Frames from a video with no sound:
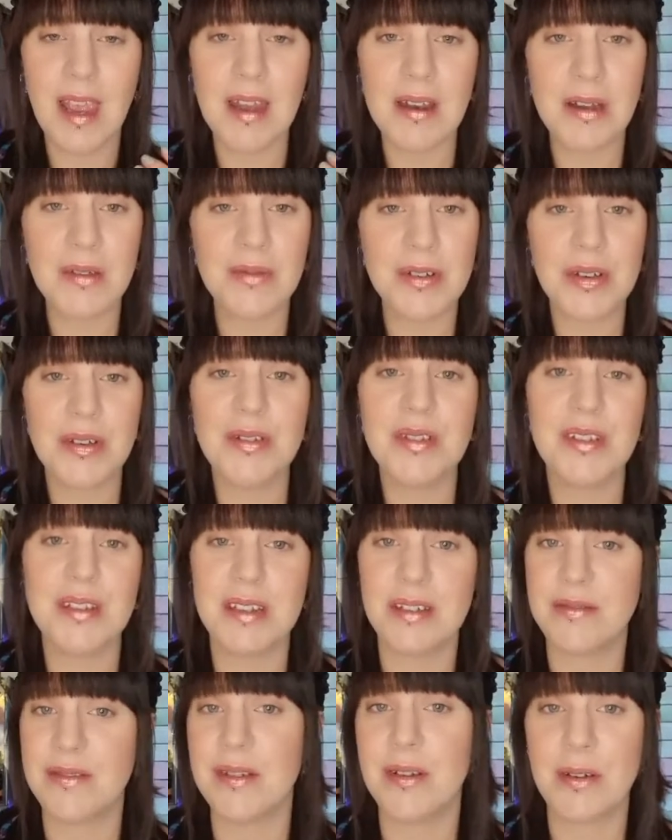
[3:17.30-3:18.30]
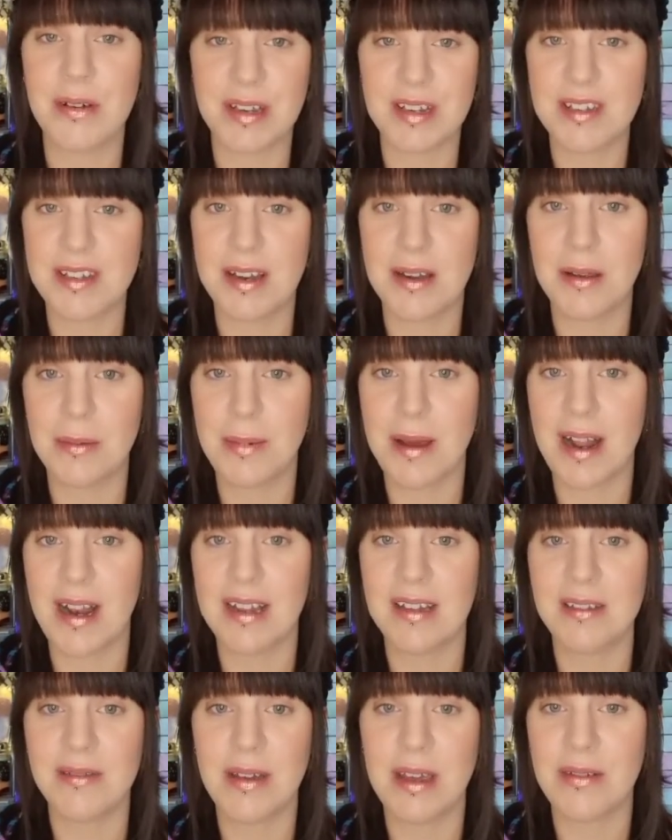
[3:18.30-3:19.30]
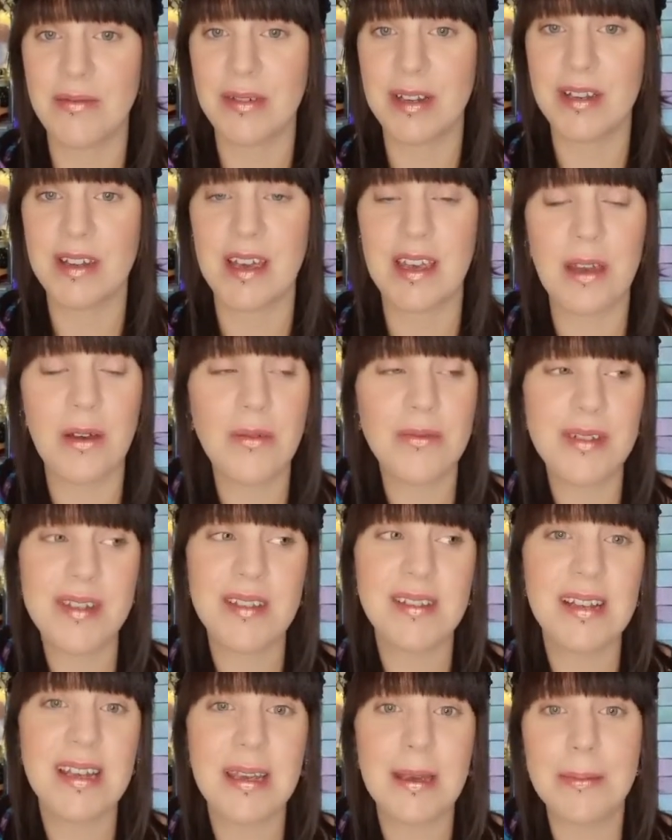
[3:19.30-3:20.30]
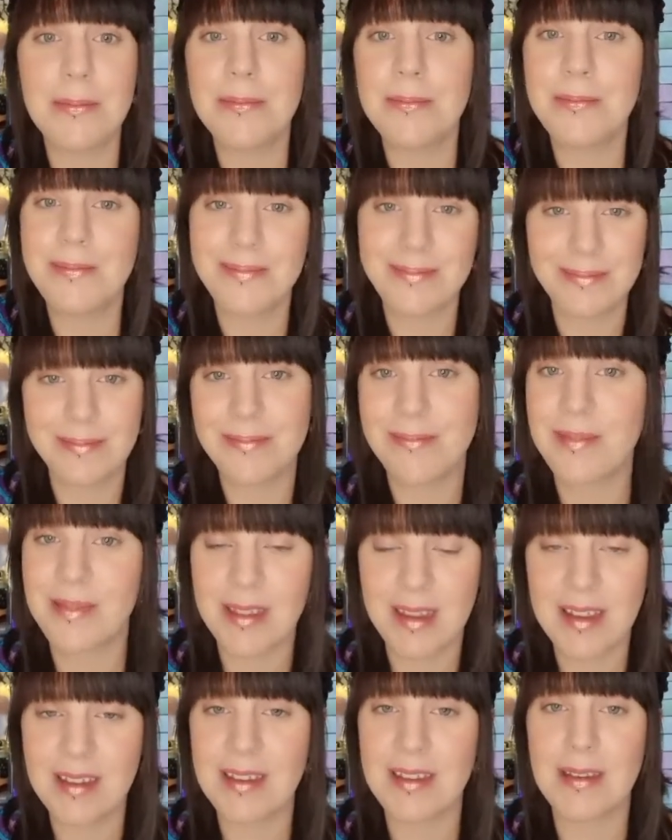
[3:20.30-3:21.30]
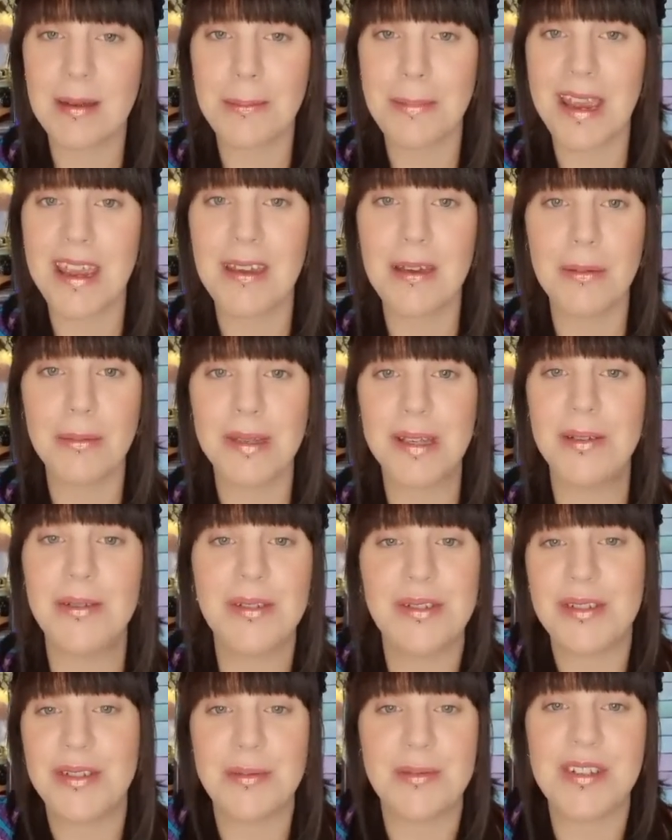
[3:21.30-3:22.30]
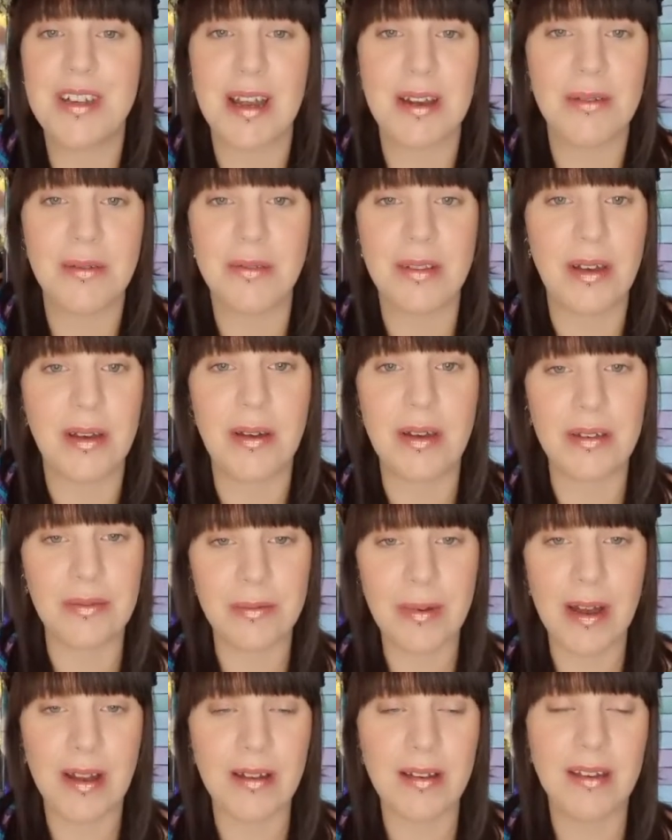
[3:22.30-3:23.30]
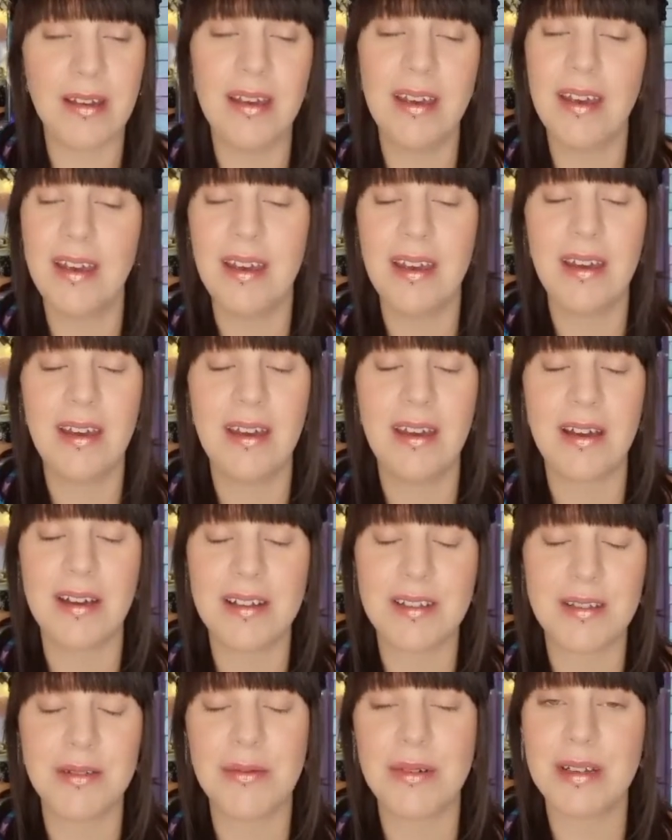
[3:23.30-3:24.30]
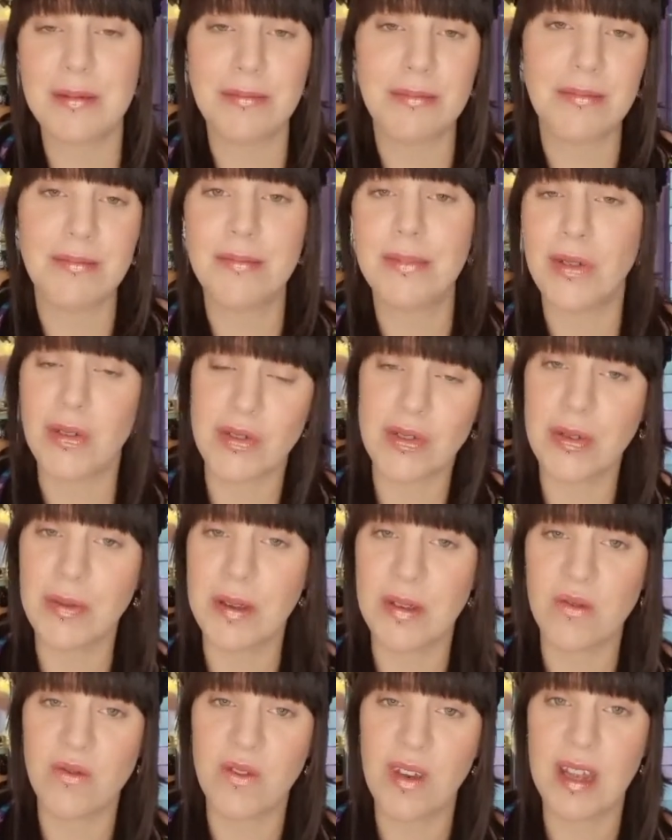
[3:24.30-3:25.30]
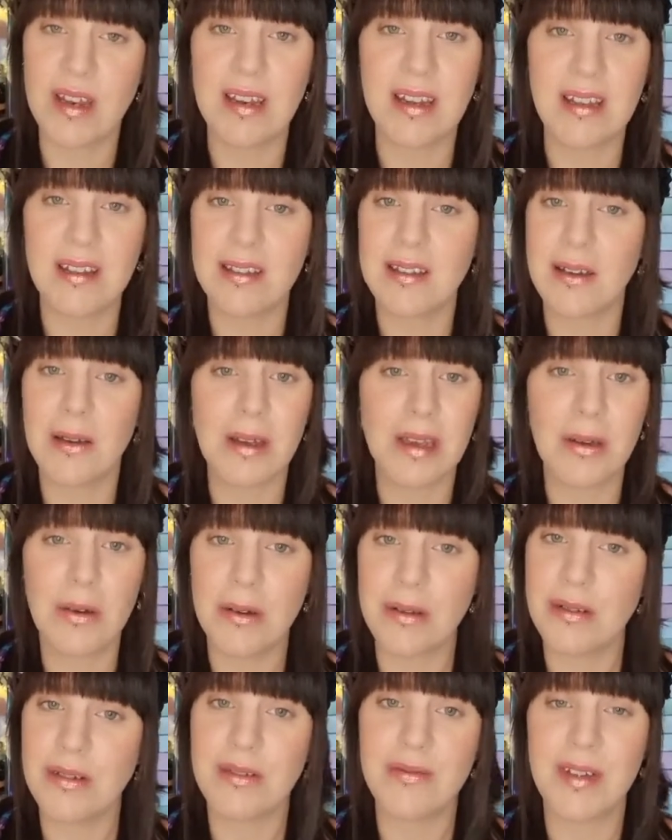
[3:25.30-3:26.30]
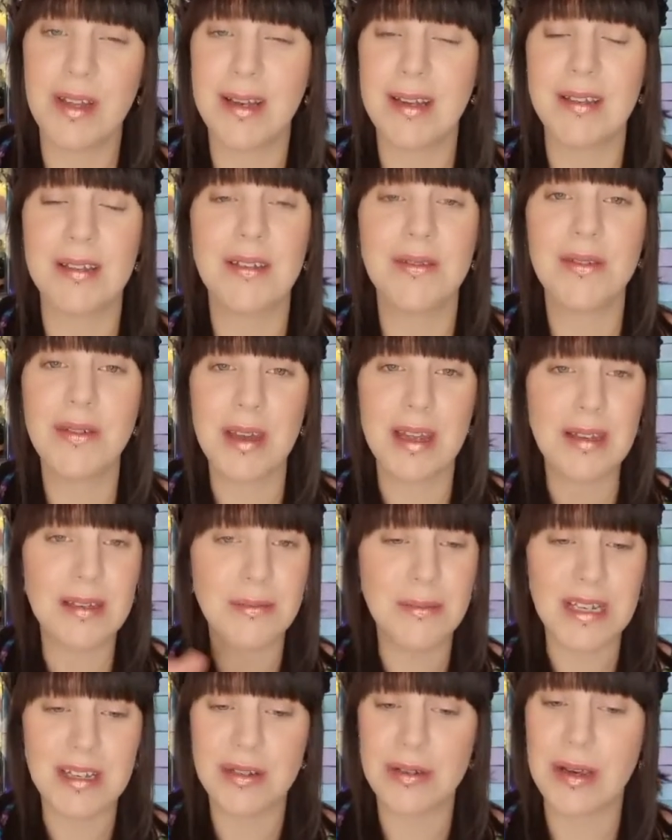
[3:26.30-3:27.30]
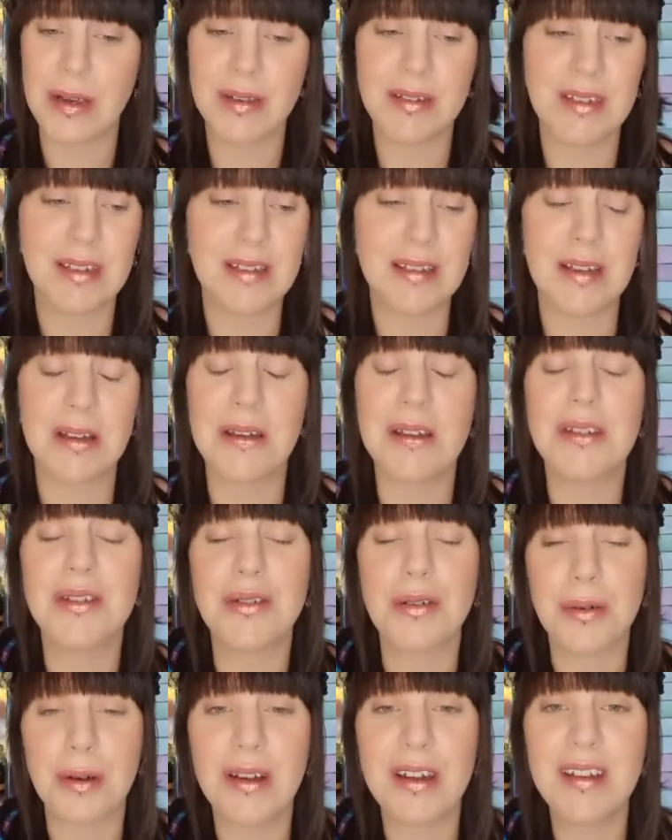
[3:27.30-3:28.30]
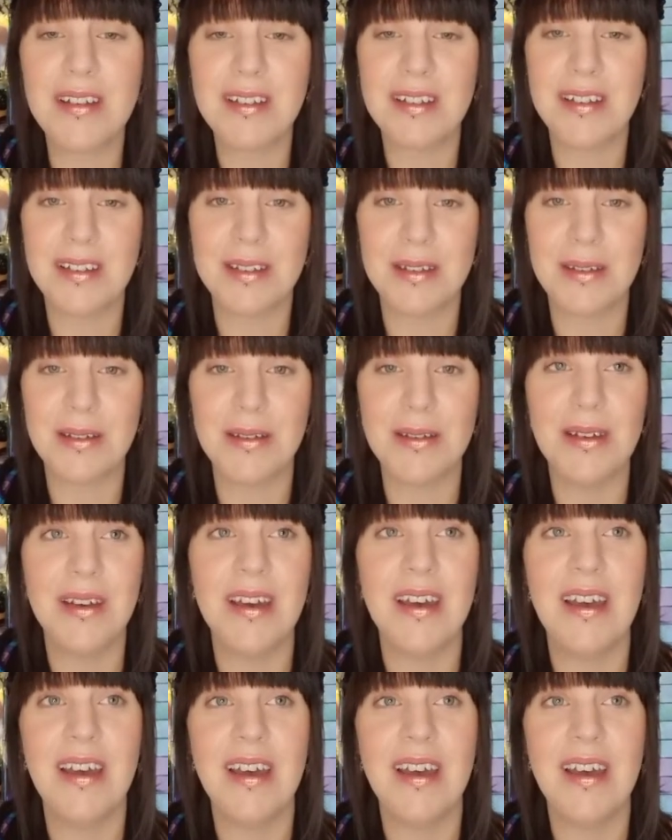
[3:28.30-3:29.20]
and I've chosen different eyeshadow palettes for every day. Obviously, this is a makeup YouTube channel that I run, so I'm not doing fitness. I can't do fitness. I've got endometriosis, and I tried to do